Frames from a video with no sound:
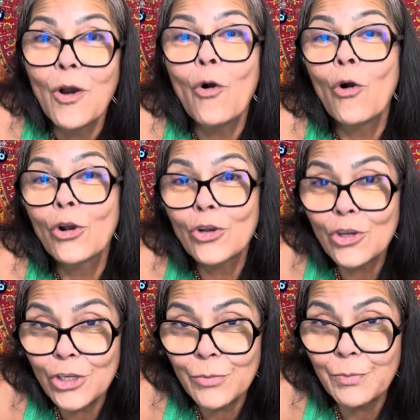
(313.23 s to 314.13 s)
or
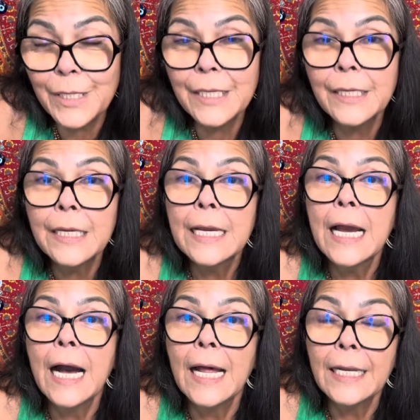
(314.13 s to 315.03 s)
could be
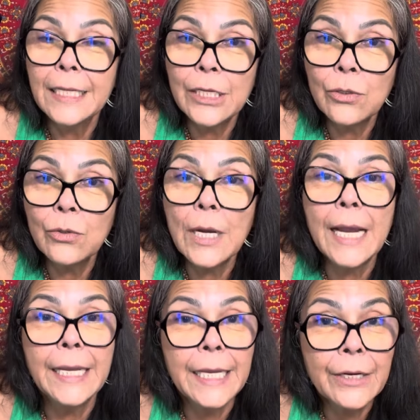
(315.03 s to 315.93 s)
a Leo,
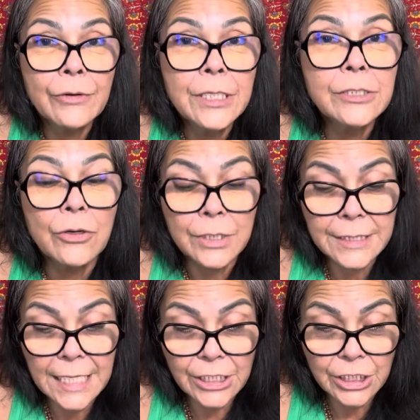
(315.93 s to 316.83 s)
an Aries, or a
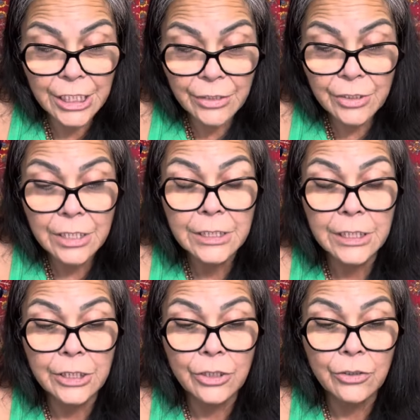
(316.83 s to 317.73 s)
Sagittarius
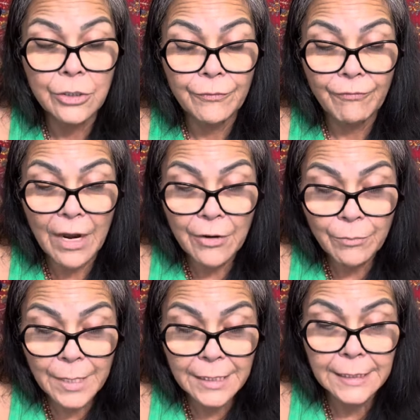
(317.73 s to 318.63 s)
in your
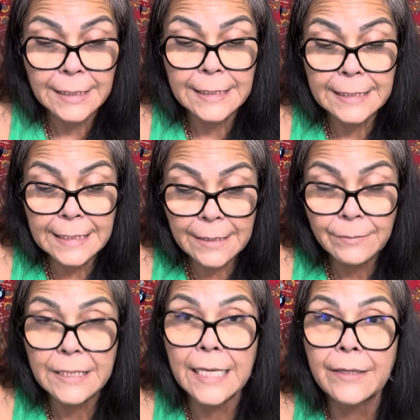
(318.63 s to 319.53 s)
environment. And it
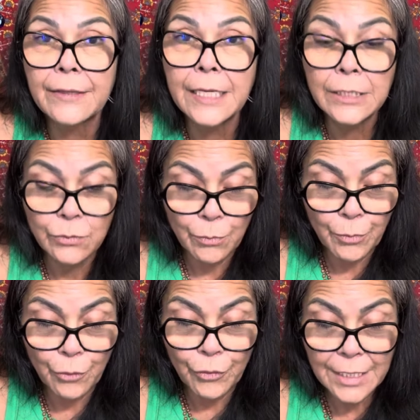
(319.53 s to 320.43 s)
seems like things were
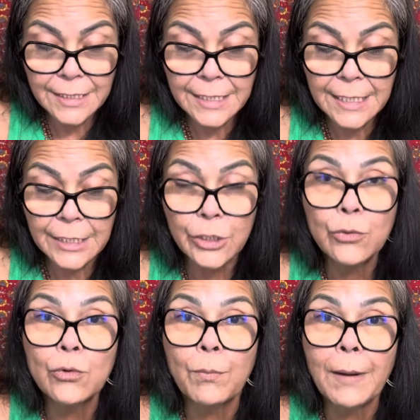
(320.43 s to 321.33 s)
progressing and you
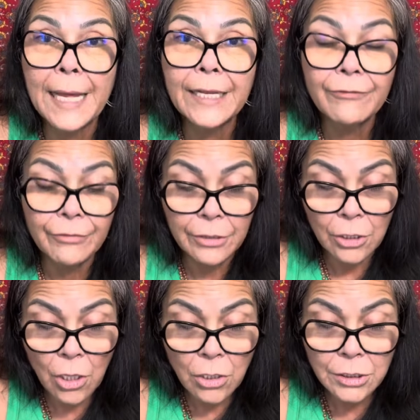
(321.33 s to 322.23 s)
were planning for the
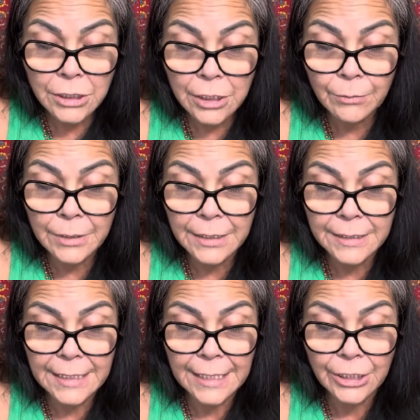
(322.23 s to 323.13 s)
long term with
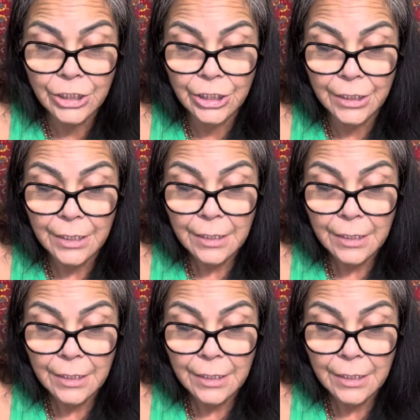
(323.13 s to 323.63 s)
this energy.